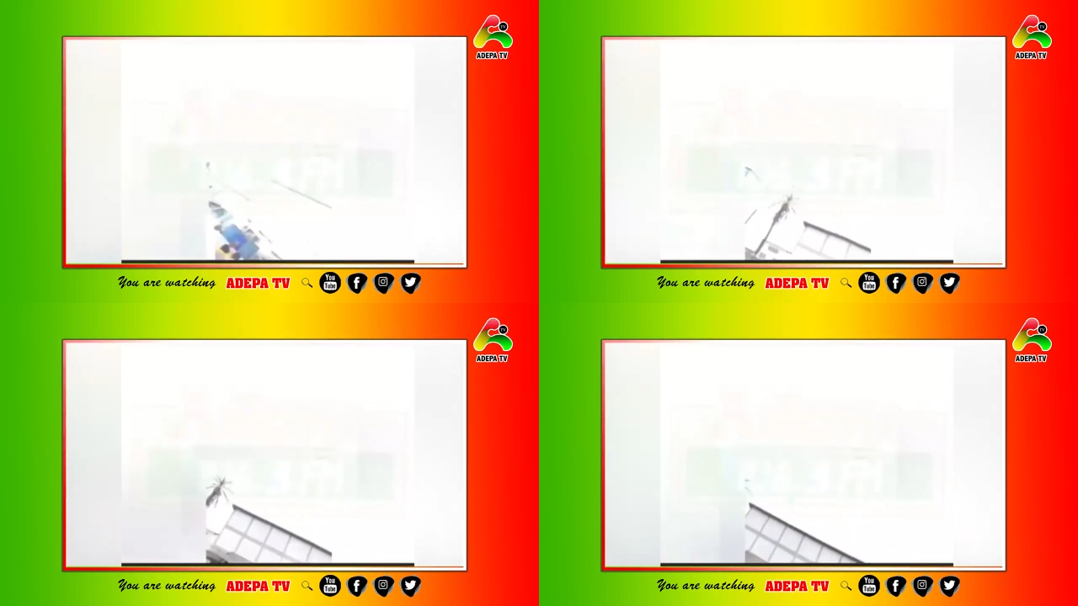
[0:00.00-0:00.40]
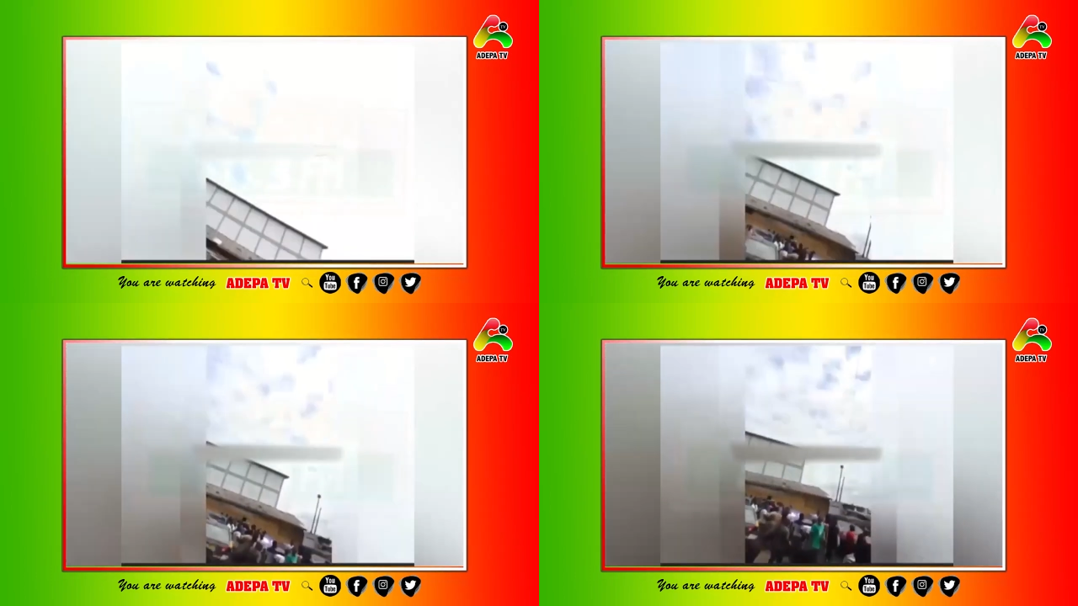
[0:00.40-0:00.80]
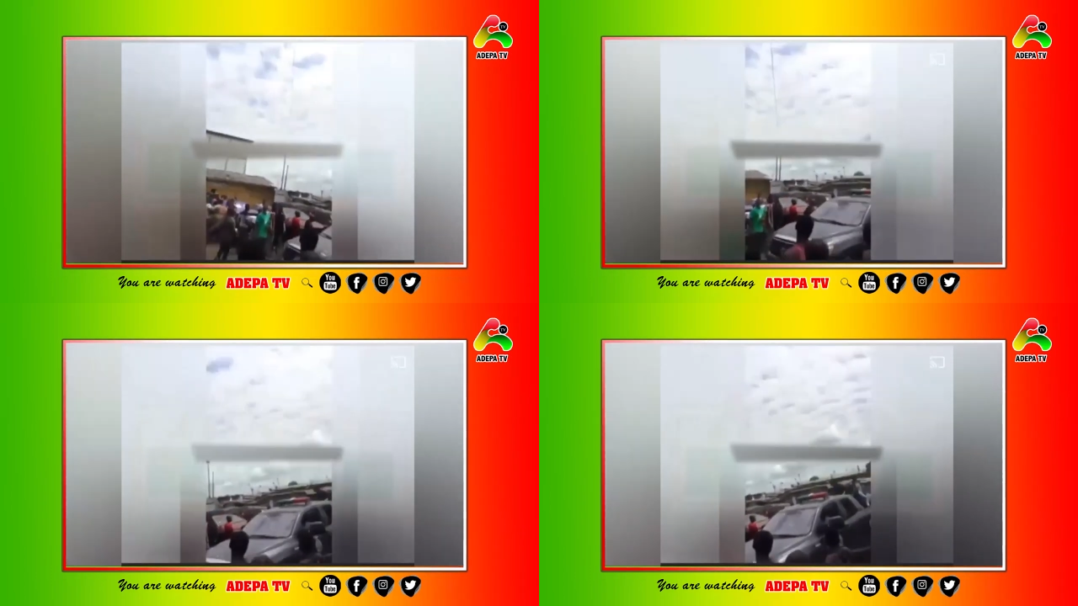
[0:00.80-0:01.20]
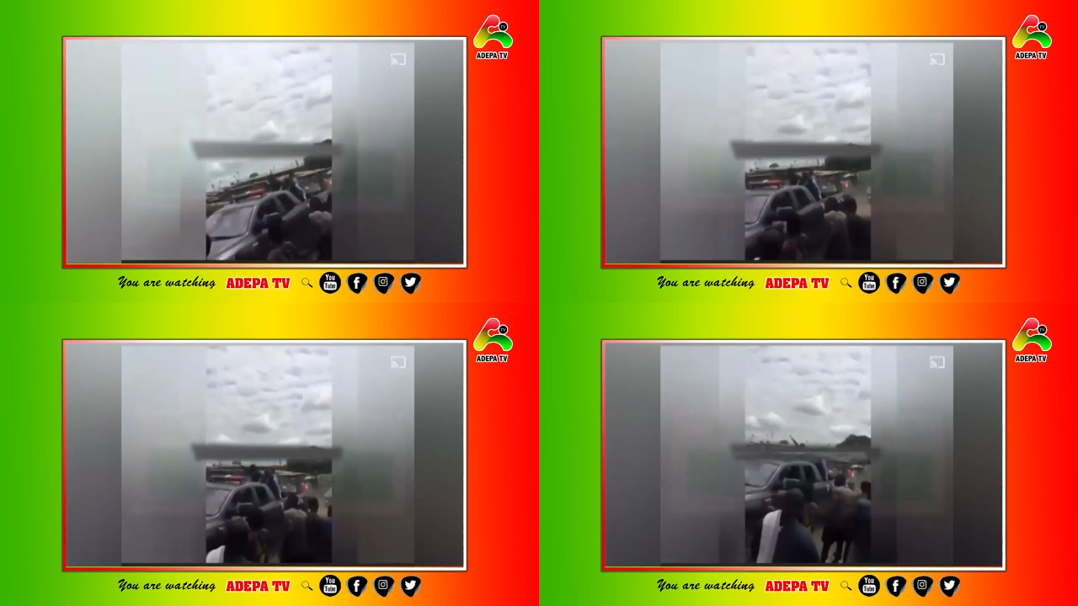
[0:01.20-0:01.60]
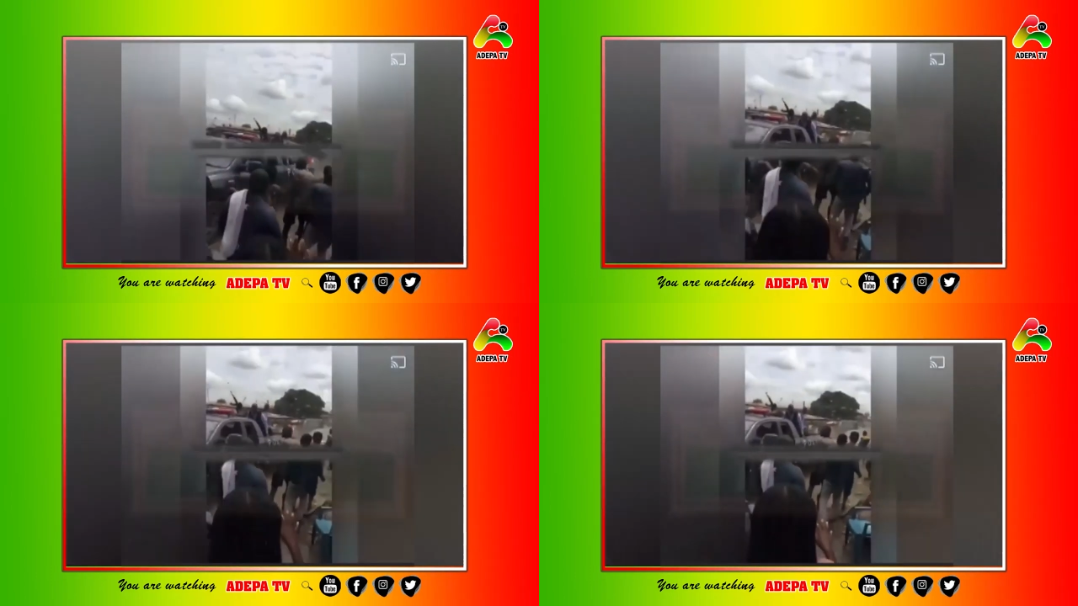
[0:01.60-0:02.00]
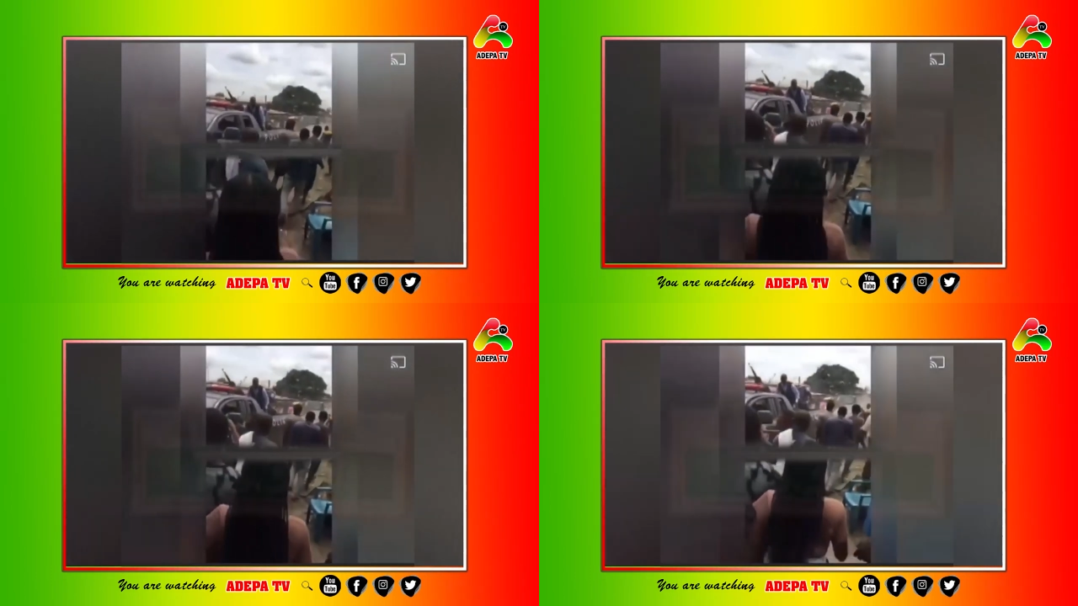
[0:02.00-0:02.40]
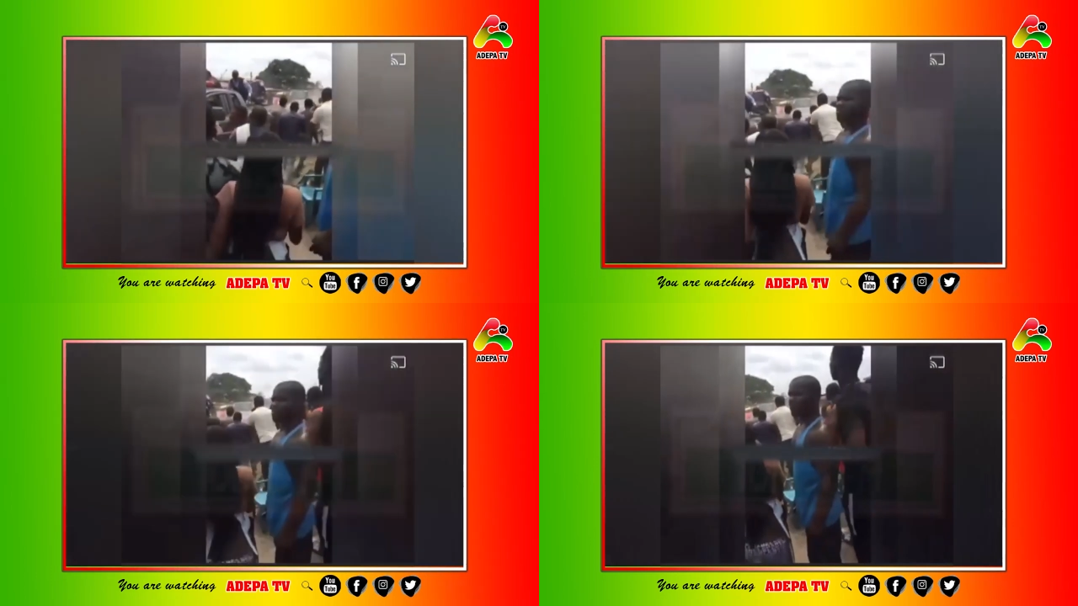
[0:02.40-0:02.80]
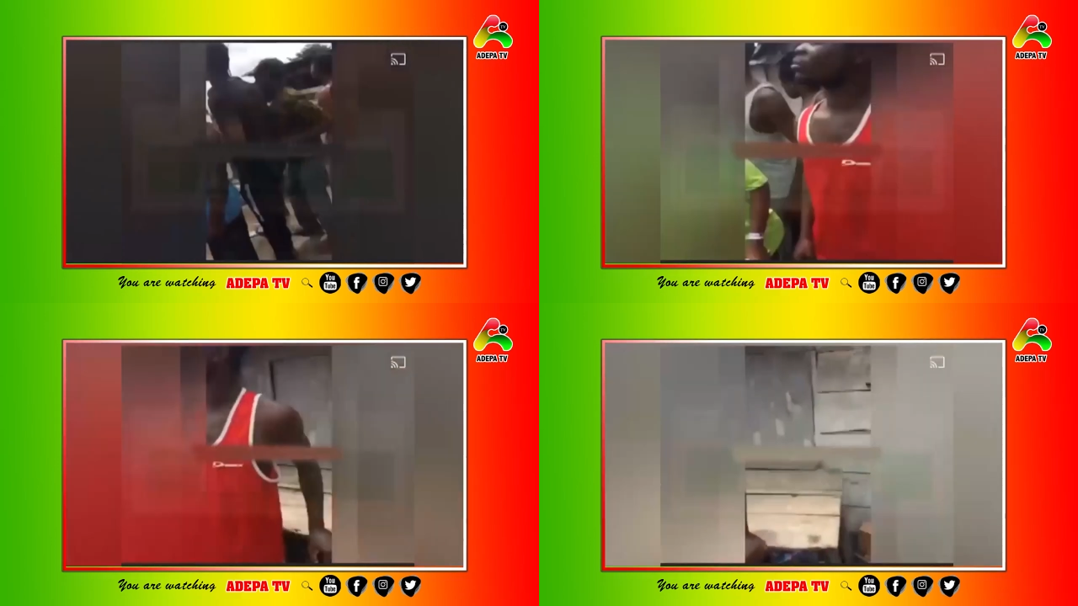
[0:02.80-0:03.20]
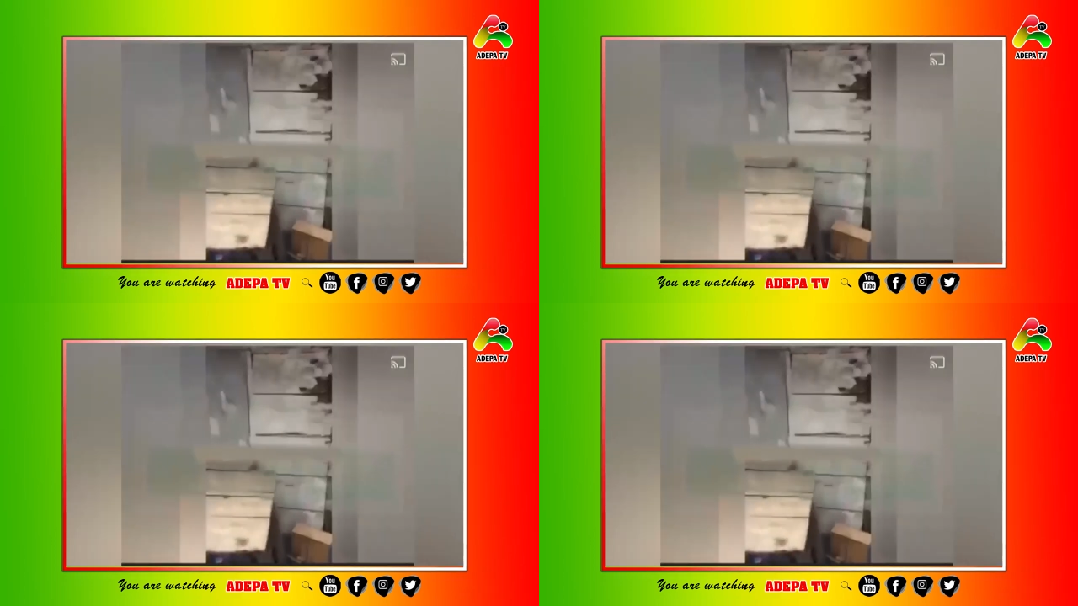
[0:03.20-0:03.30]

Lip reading: (no speaker visible)